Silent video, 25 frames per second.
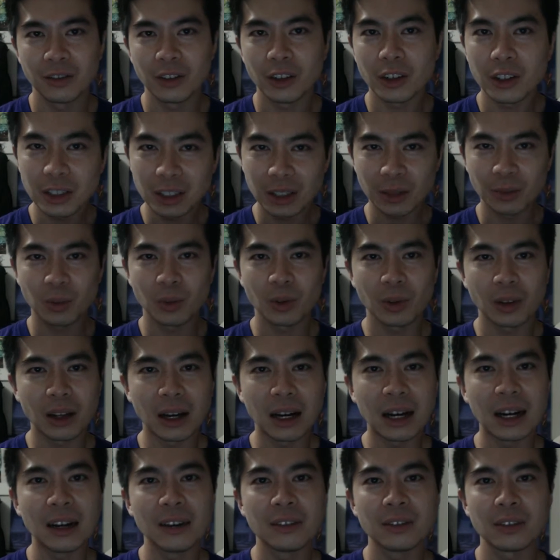very simple
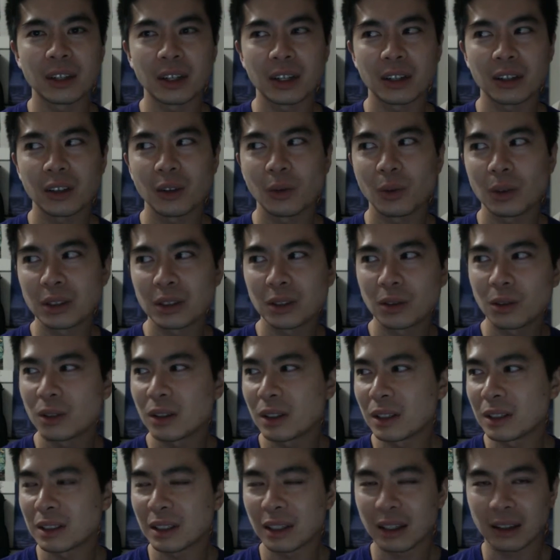lives, like there wasn't
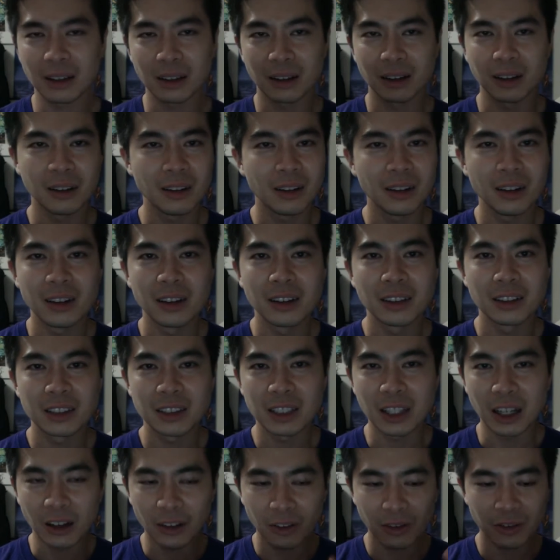all these other
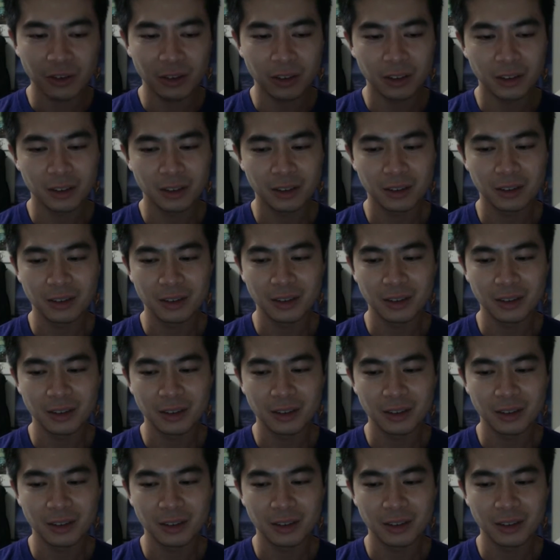stuff